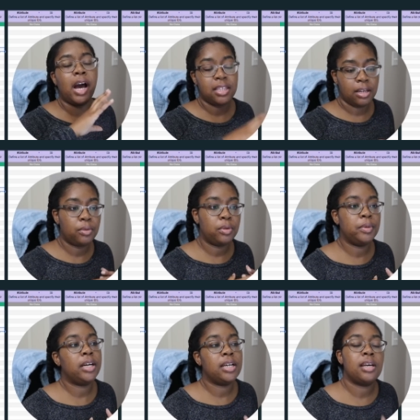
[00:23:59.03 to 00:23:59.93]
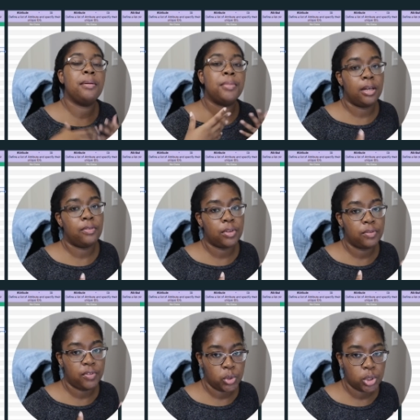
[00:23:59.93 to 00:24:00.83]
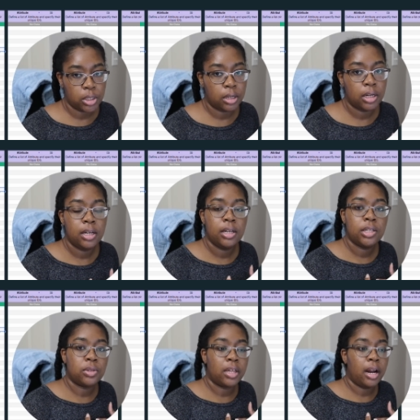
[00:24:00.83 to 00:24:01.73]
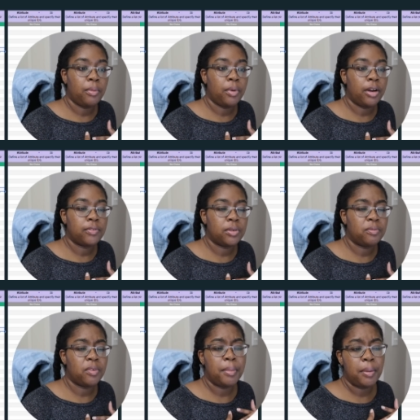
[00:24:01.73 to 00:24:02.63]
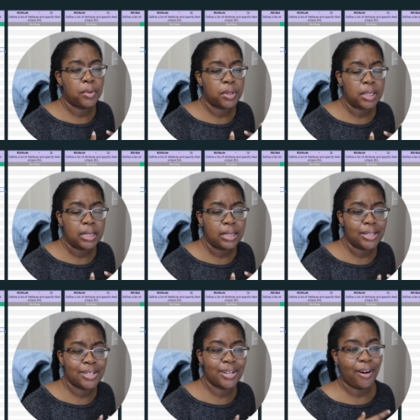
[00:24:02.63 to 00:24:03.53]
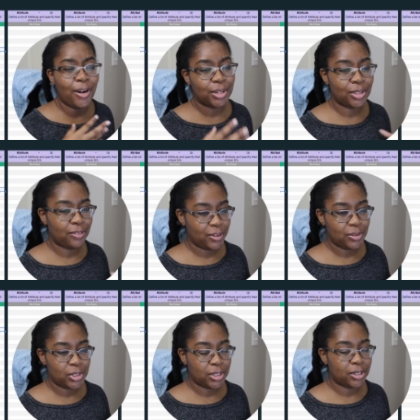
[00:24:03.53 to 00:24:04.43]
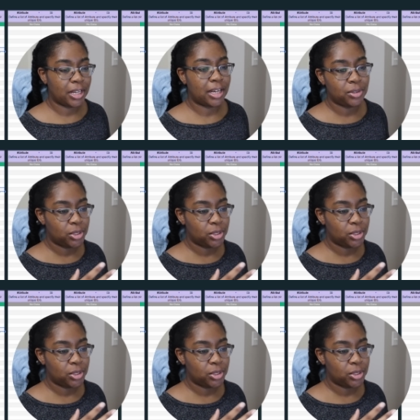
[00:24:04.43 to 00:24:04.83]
I think it will be nice. I'm planning for the future so that I won't have to remember these all in the future. Like it'll